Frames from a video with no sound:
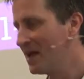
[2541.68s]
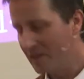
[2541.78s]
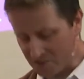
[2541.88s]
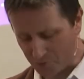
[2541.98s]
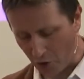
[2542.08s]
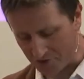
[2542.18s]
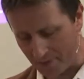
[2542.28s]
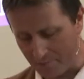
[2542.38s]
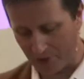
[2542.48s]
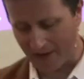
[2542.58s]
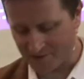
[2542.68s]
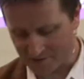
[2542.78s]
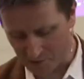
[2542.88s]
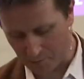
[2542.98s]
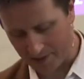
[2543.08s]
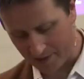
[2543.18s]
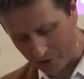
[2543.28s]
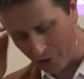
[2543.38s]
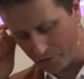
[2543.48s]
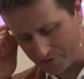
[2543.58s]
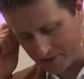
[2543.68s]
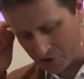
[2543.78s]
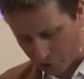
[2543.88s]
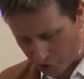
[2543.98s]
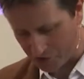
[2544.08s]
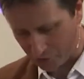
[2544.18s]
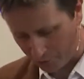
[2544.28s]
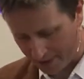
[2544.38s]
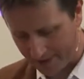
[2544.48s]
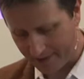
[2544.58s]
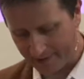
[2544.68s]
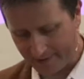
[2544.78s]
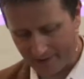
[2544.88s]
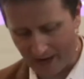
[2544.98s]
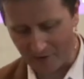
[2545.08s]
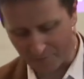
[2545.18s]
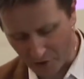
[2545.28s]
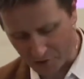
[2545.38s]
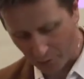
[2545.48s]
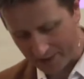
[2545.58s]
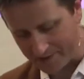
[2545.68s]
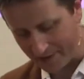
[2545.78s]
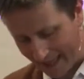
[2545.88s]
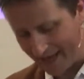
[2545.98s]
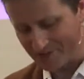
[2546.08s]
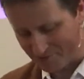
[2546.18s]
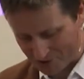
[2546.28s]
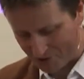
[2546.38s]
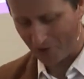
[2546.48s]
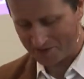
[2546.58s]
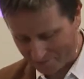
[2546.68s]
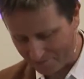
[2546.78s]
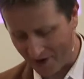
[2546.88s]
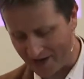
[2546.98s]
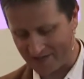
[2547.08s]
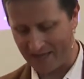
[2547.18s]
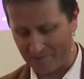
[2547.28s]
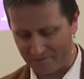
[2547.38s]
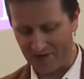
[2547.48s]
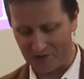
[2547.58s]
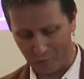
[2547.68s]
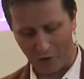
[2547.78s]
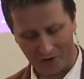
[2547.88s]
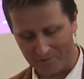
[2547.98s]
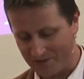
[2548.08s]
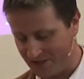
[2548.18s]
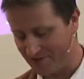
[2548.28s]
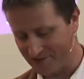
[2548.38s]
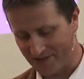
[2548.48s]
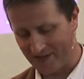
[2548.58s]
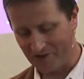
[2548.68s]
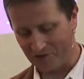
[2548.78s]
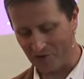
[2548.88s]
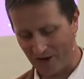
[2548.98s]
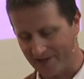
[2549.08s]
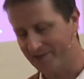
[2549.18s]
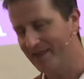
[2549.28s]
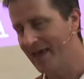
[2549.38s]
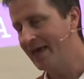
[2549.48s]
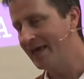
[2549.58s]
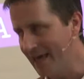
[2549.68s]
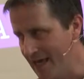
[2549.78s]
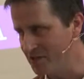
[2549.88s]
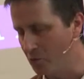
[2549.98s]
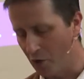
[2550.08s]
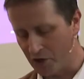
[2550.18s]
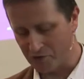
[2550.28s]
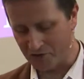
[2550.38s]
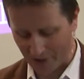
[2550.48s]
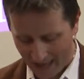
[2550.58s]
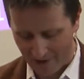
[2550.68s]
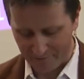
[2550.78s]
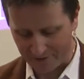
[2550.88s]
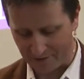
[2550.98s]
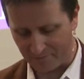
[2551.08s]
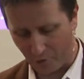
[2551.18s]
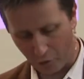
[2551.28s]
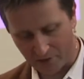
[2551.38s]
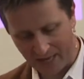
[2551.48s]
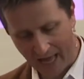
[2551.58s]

Let's draw some implications as we close this true story. The first one is, let us rejoice afresh in the finished work of Jesus Christ. He is the one who has done everything for us.